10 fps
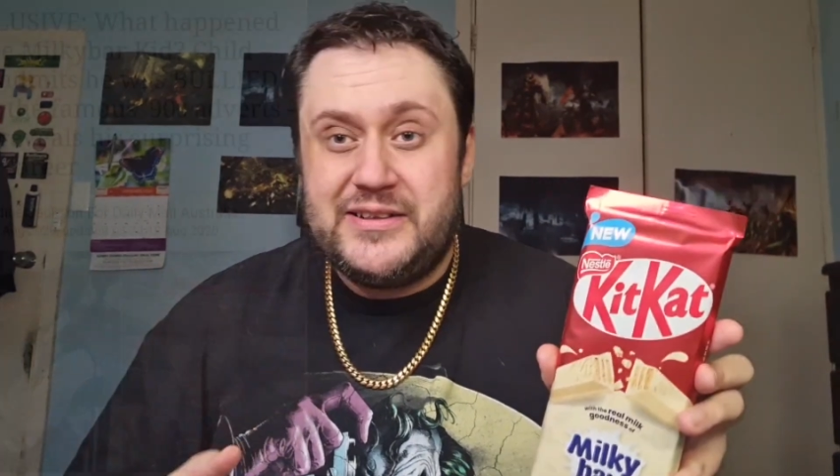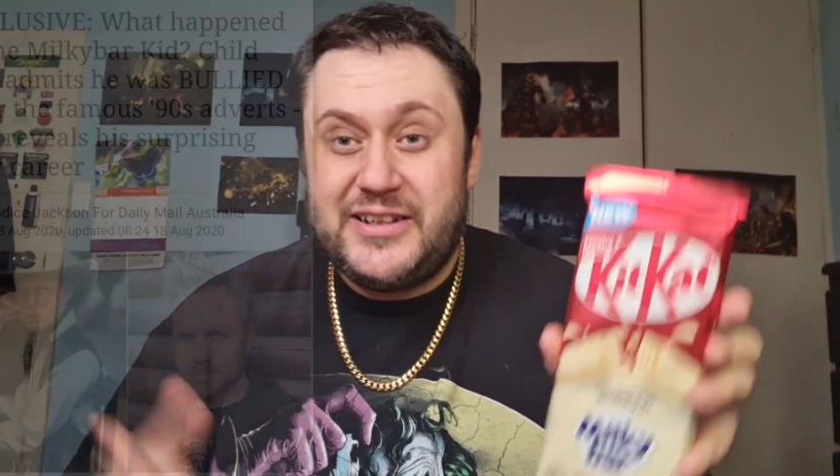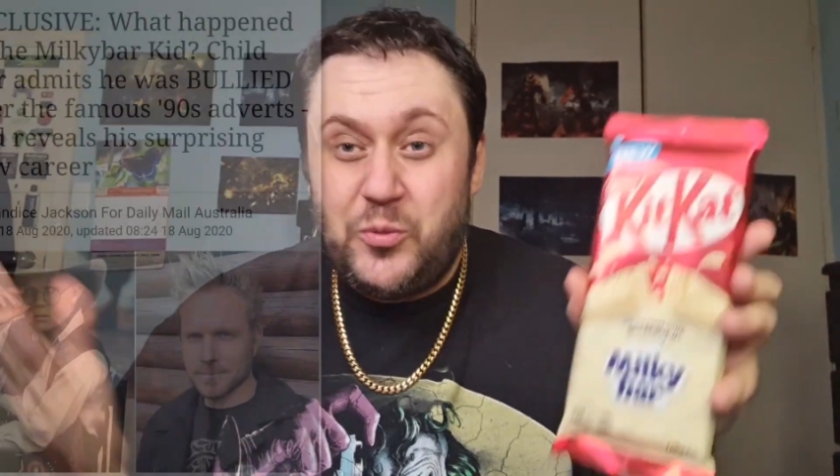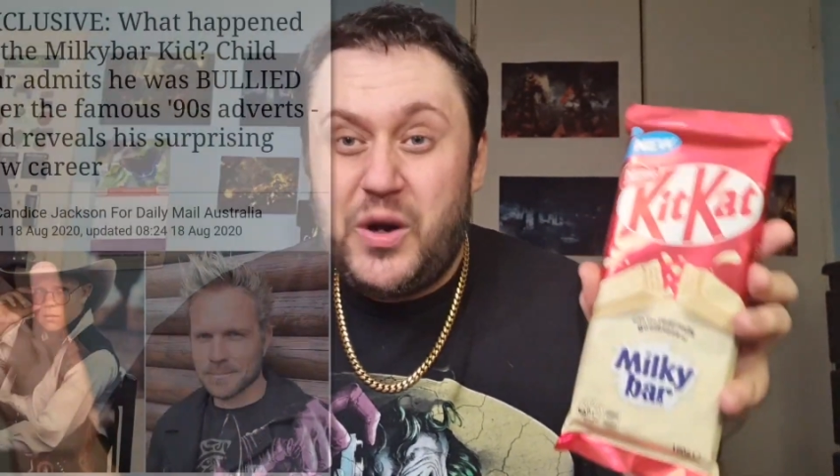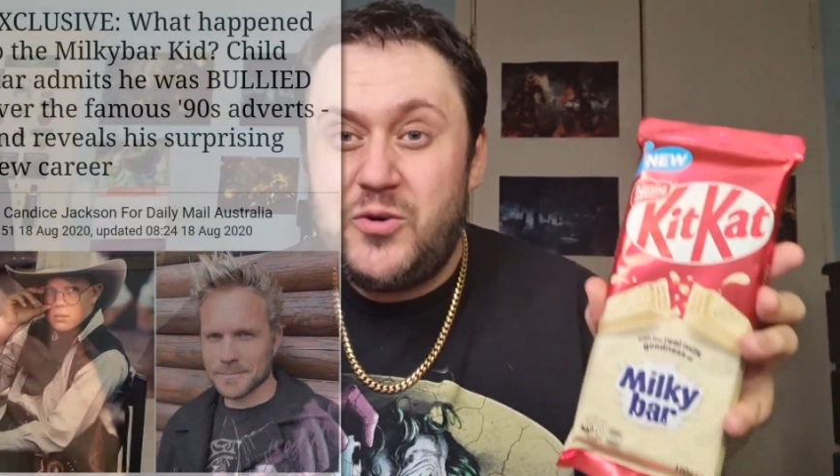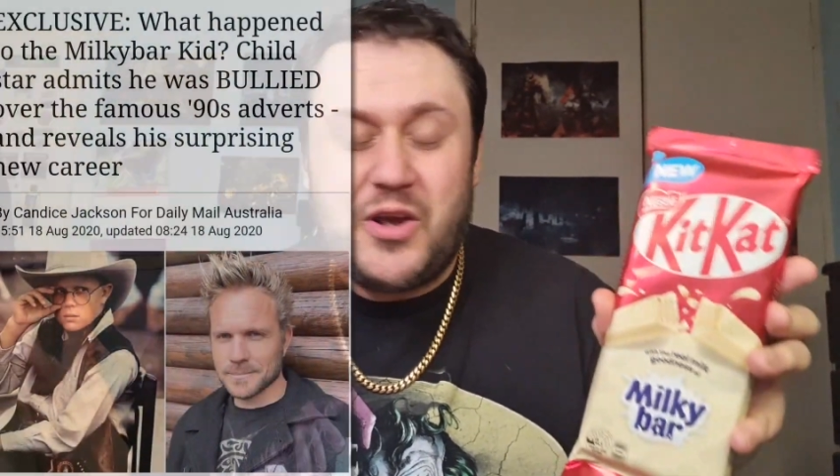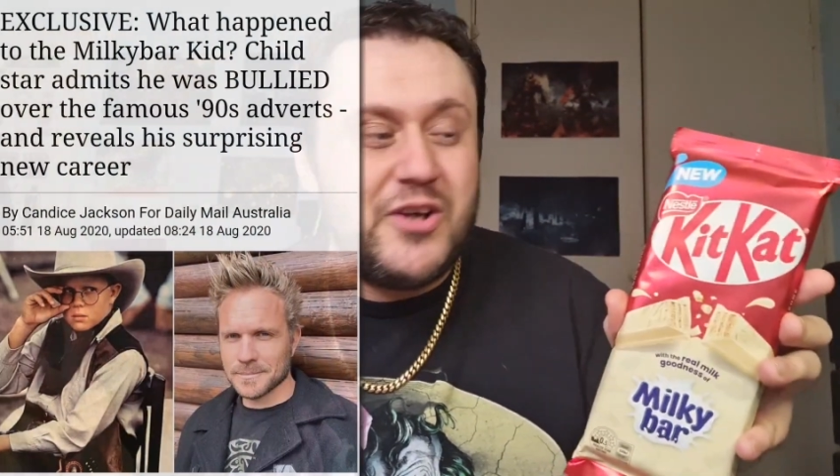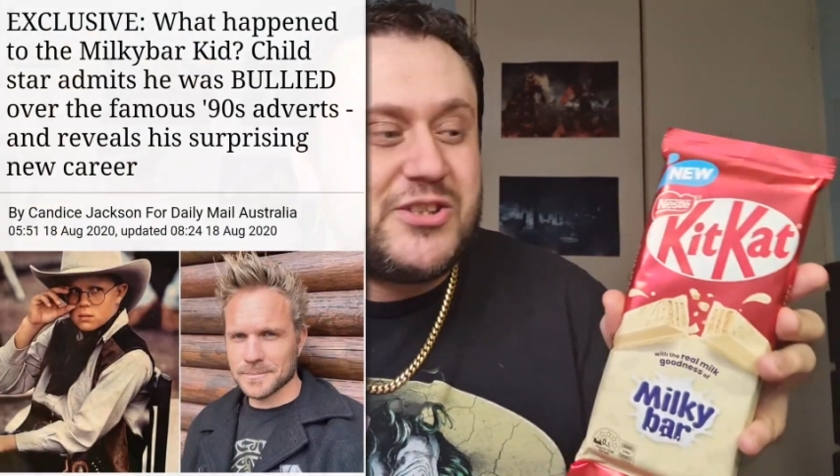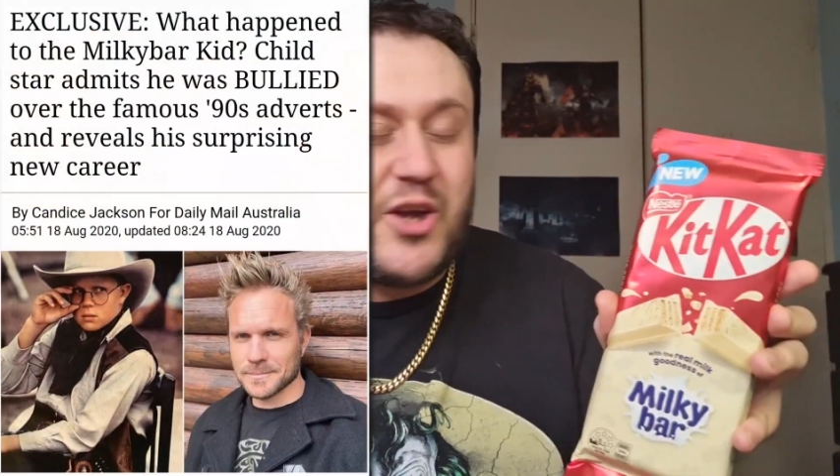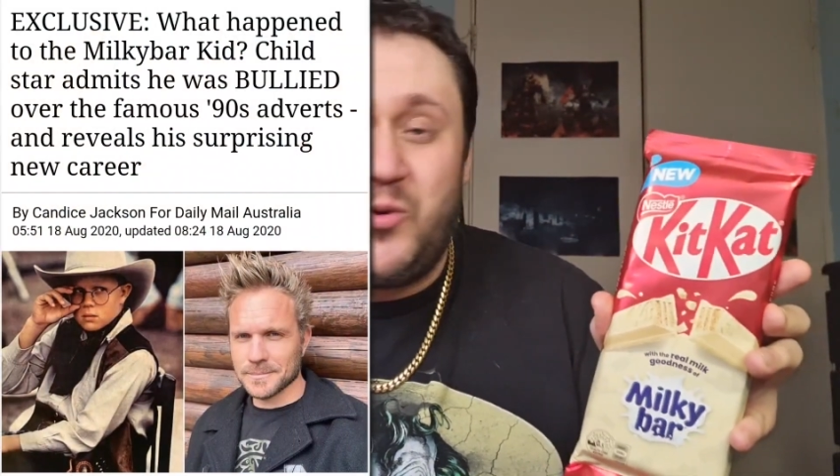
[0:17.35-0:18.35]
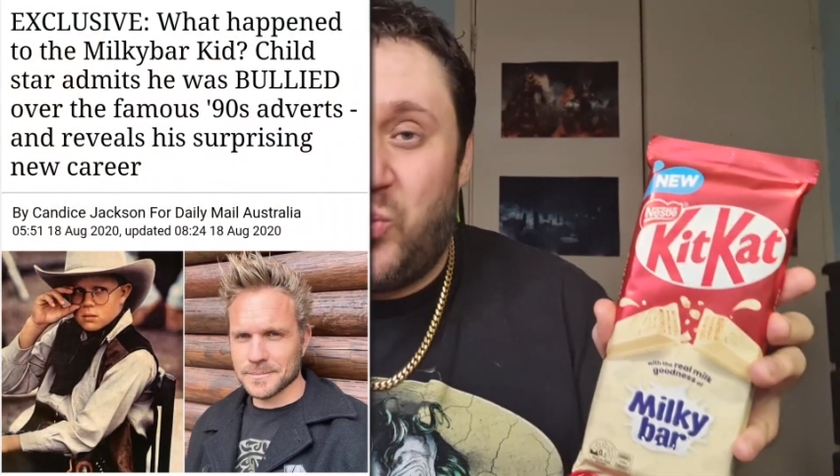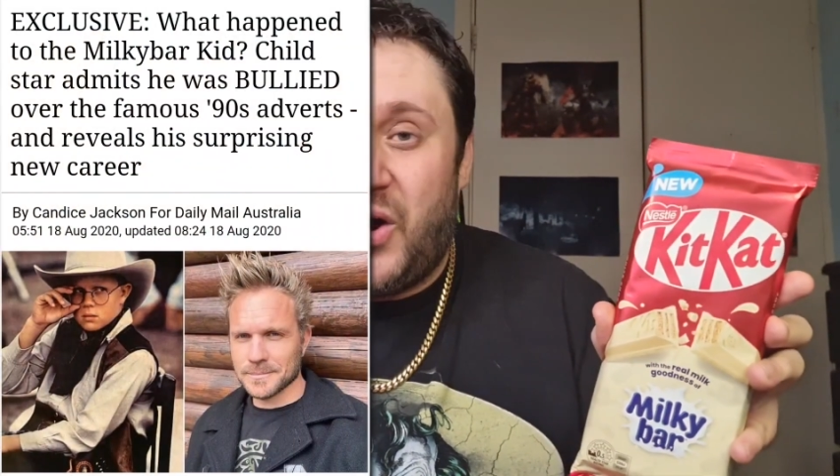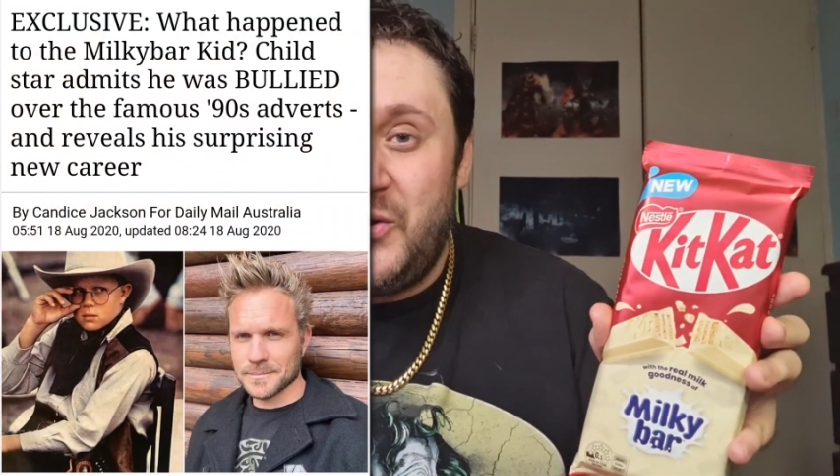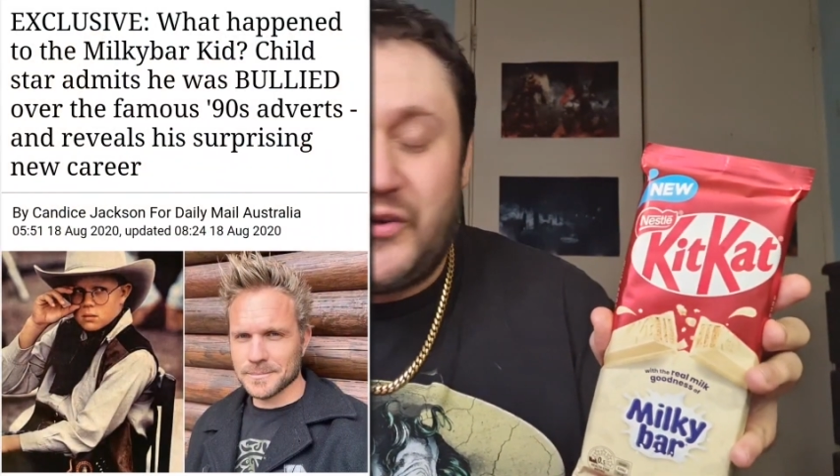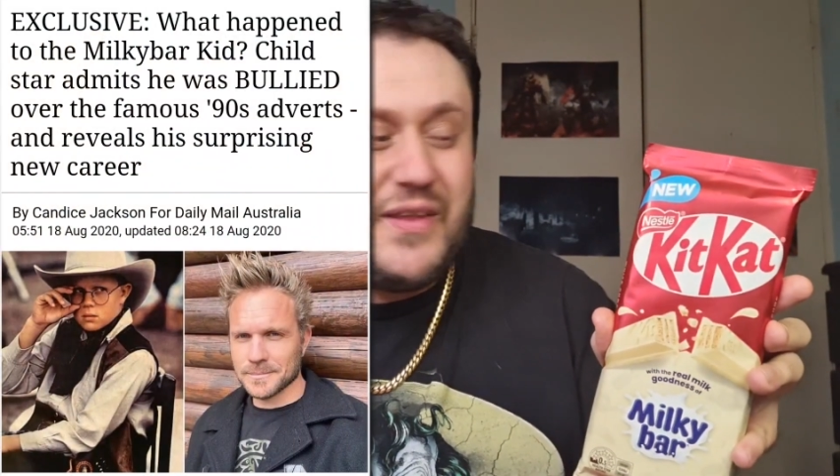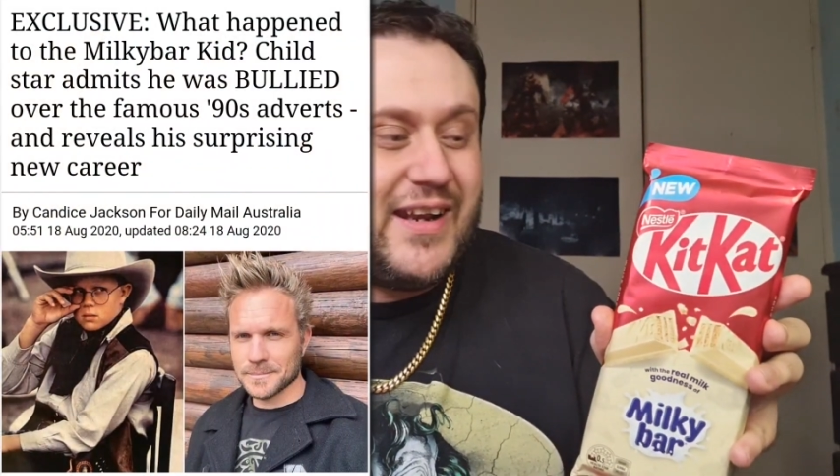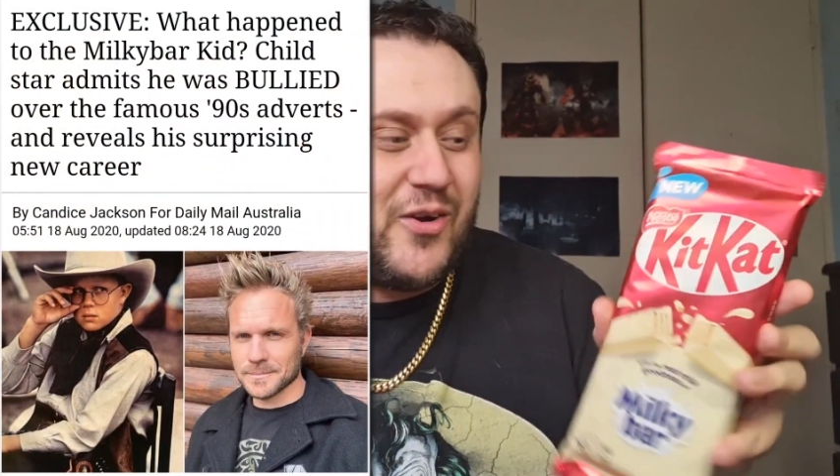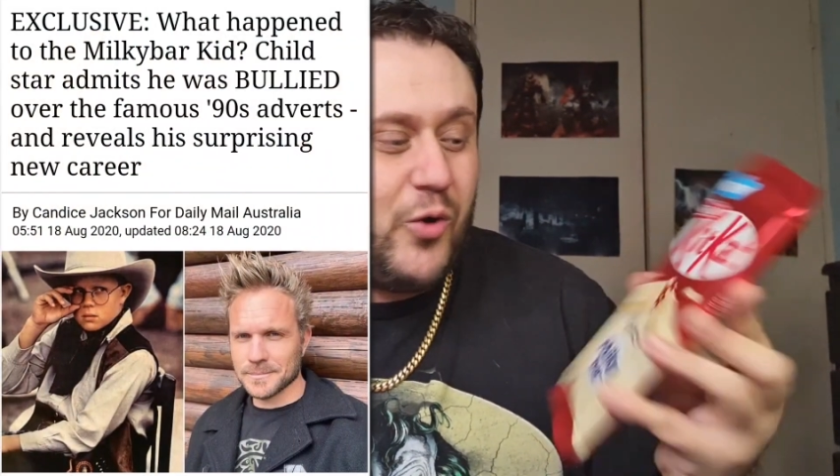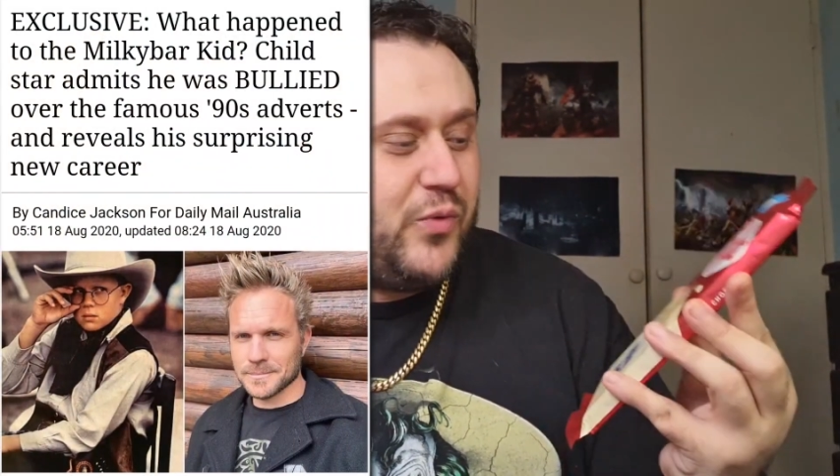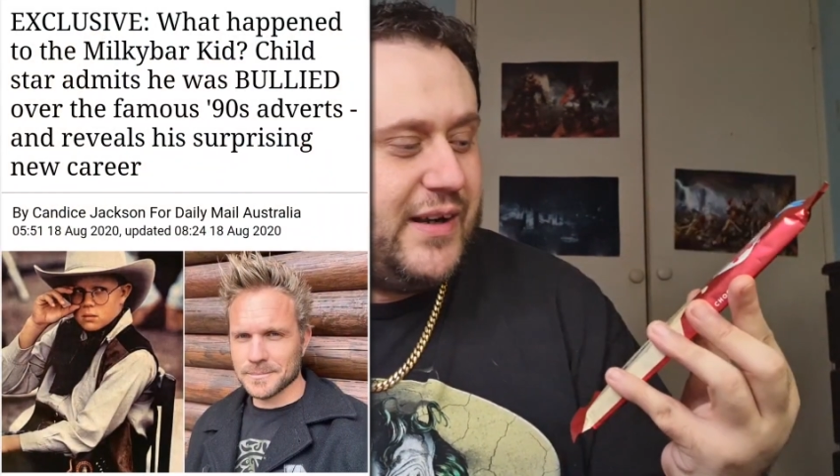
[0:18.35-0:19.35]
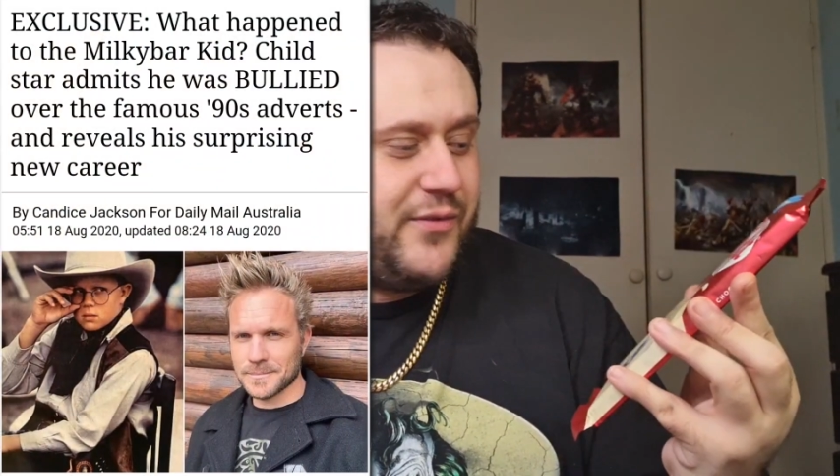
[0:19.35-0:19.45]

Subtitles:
Did the world go so woke that it got rid